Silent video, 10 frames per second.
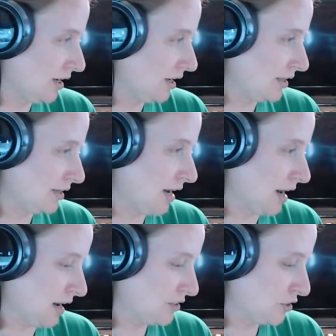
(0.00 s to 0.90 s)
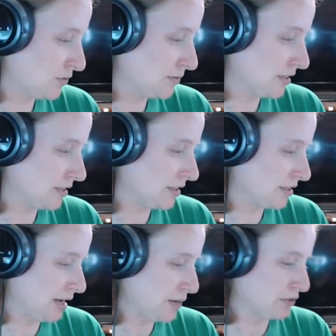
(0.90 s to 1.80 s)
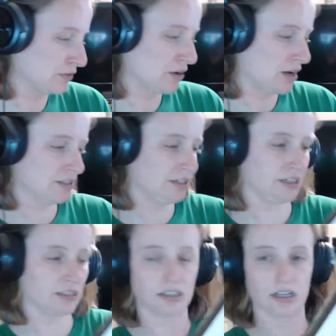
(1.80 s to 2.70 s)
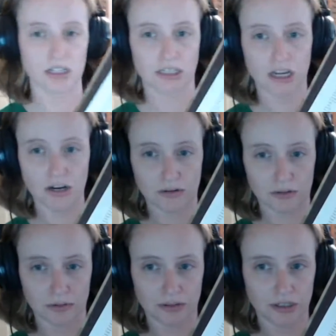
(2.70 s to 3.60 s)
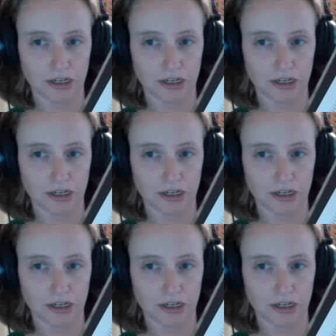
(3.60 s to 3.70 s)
yeah, just from the, the table of contents alone,